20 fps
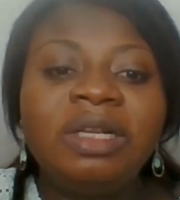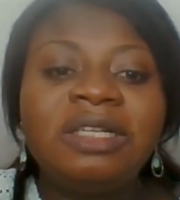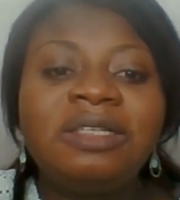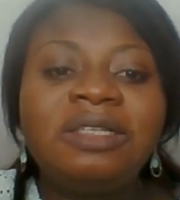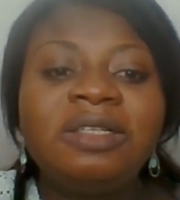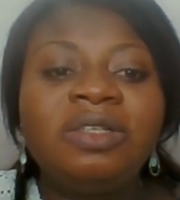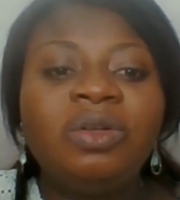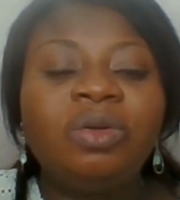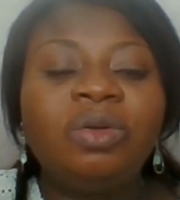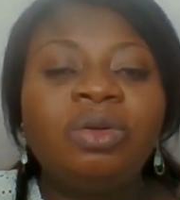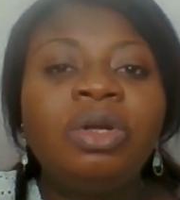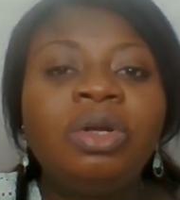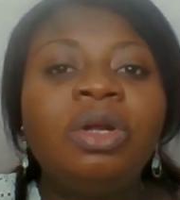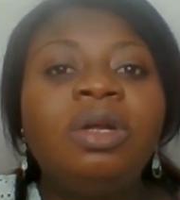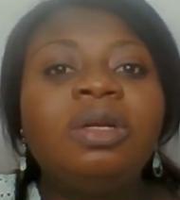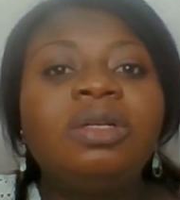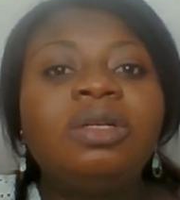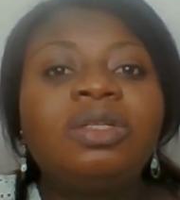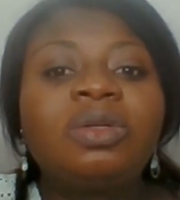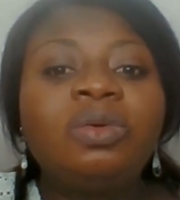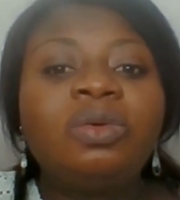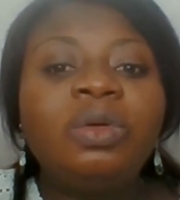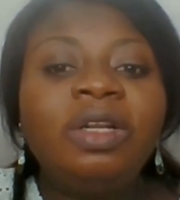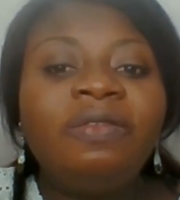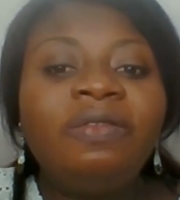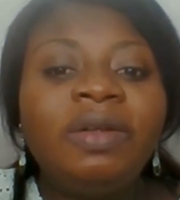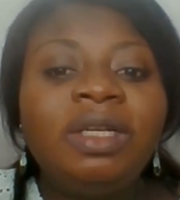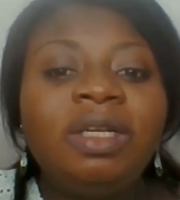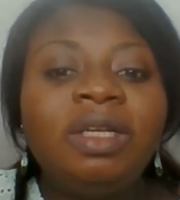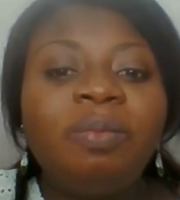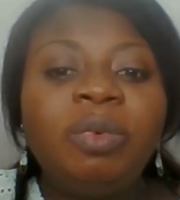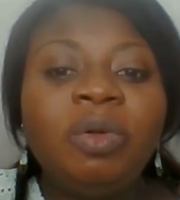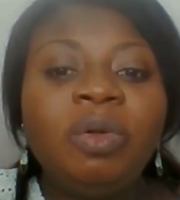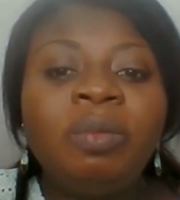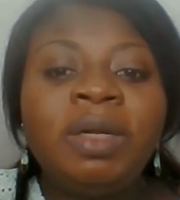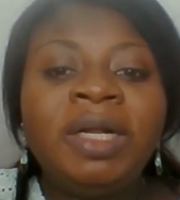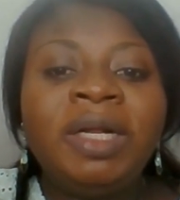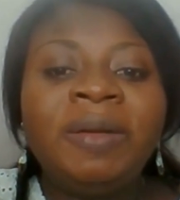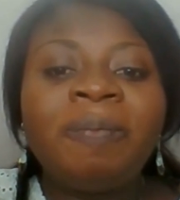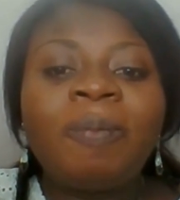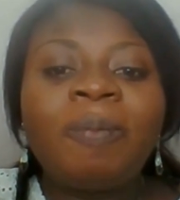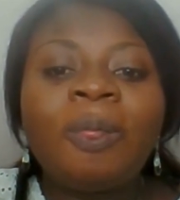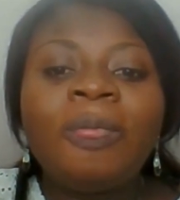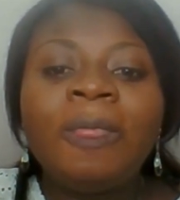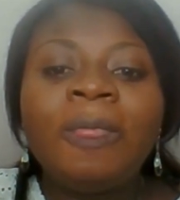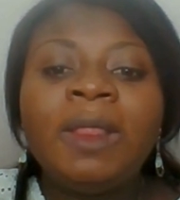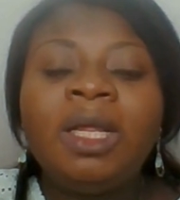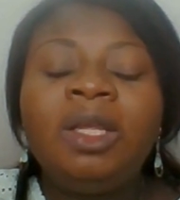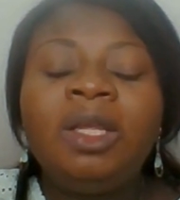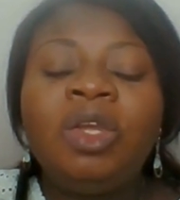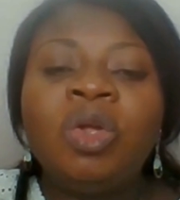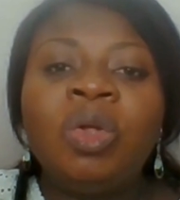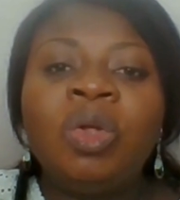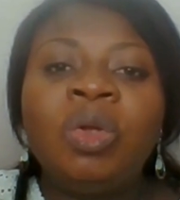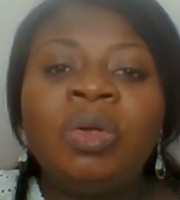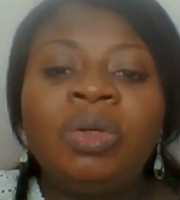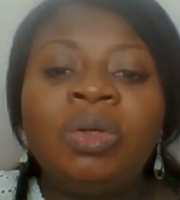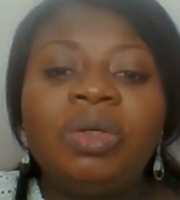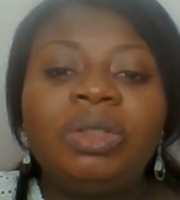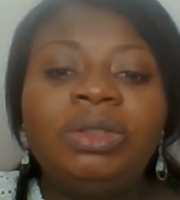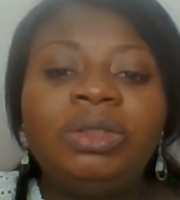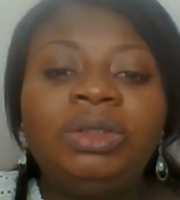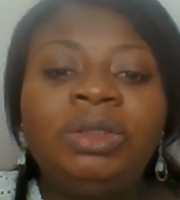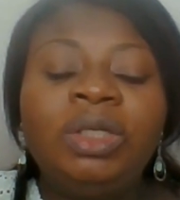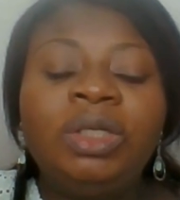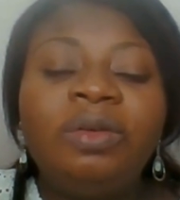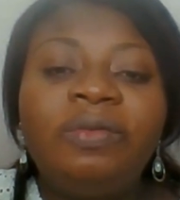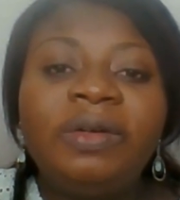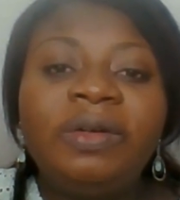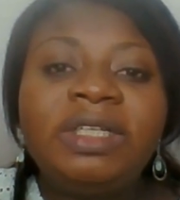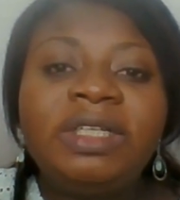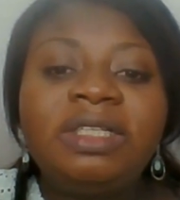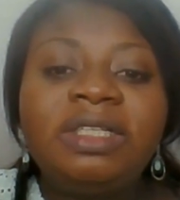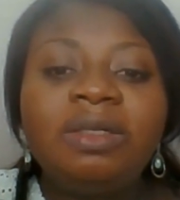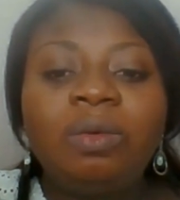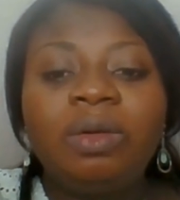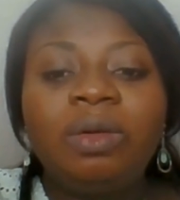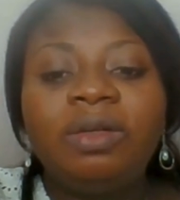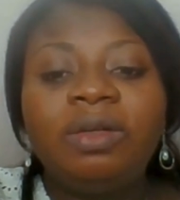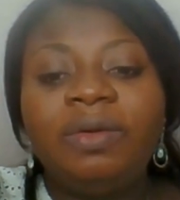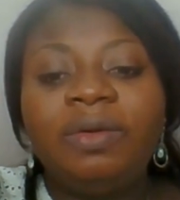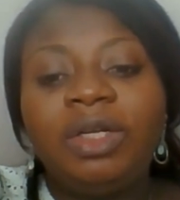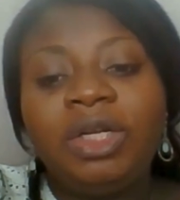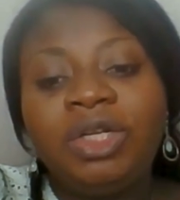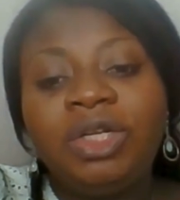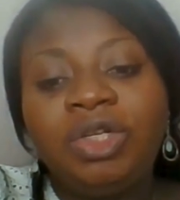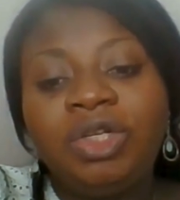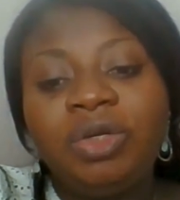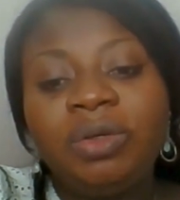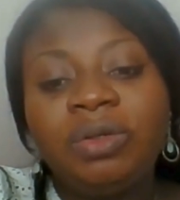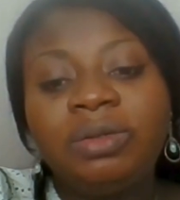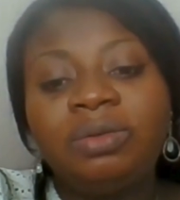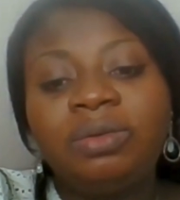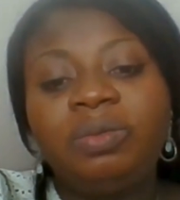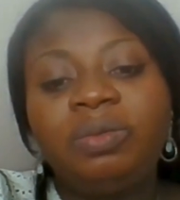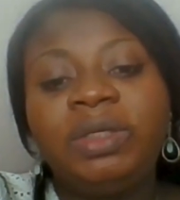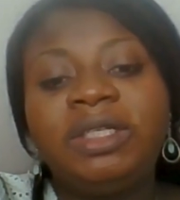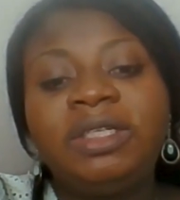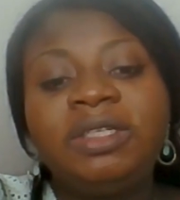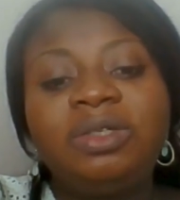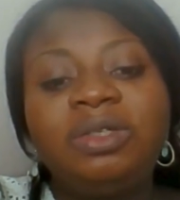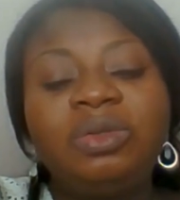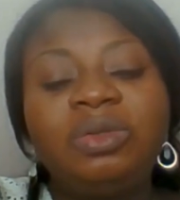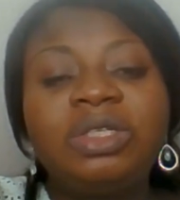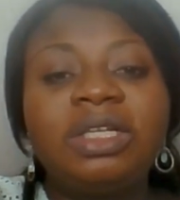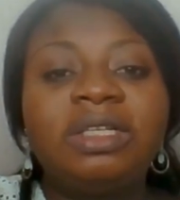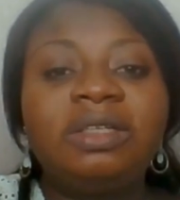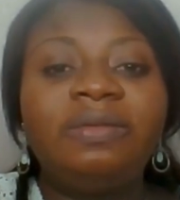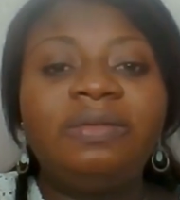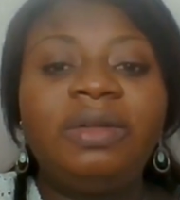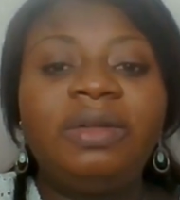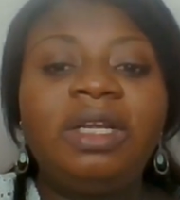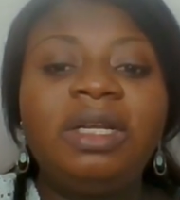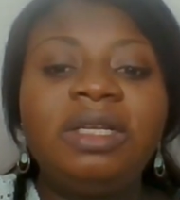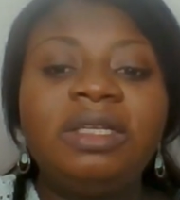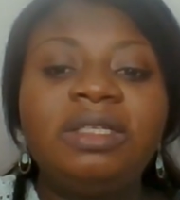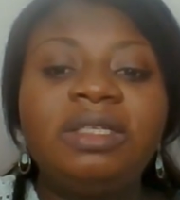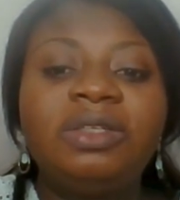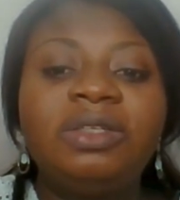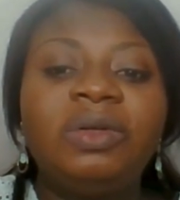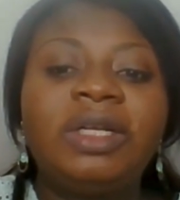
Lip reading: That is your school leaving diploma, your university qualification with these two certificates.